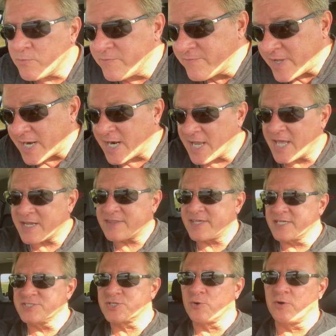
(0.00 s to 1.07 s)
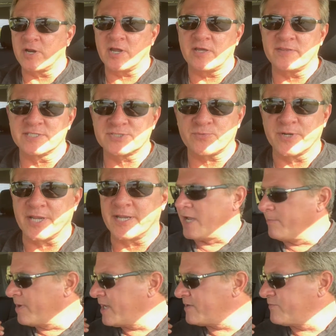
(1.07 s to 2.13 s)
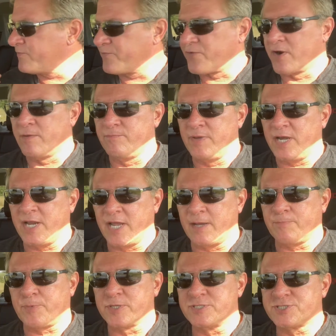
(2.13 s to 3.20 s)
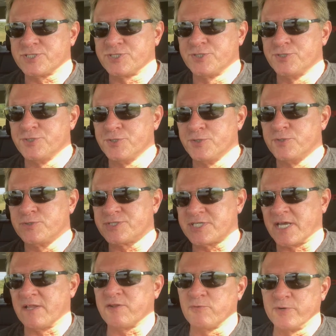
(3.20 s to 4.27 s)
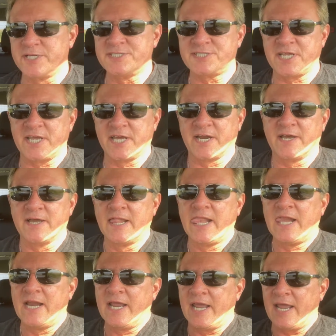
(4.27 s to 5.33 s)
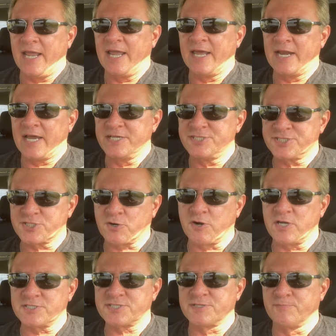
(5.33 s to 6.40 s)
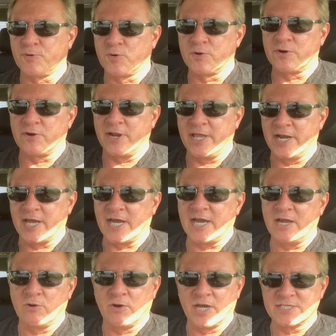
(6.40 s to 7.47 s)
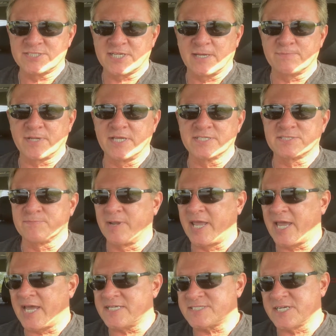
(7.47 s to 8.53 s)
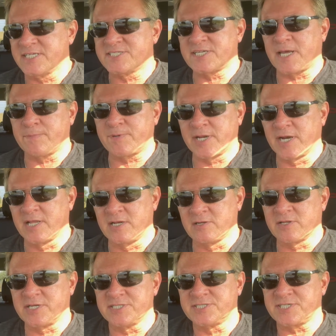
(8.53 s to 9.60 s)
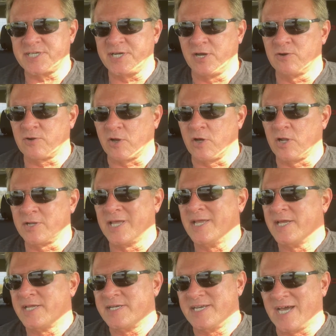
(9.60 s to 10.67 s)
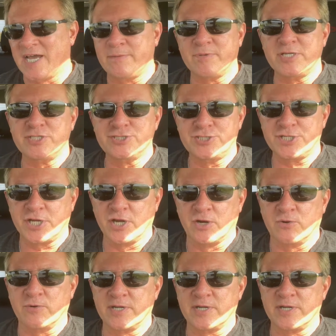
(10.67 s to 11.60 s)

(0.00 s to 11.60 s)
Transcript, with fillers: We've got a lot of things going on this week. I'm heading from Minneapolis to South Louisiana, and I just crossed the border in Iowa. I stopped to get some gas, and I stopped at a little casino called Diamond Joe.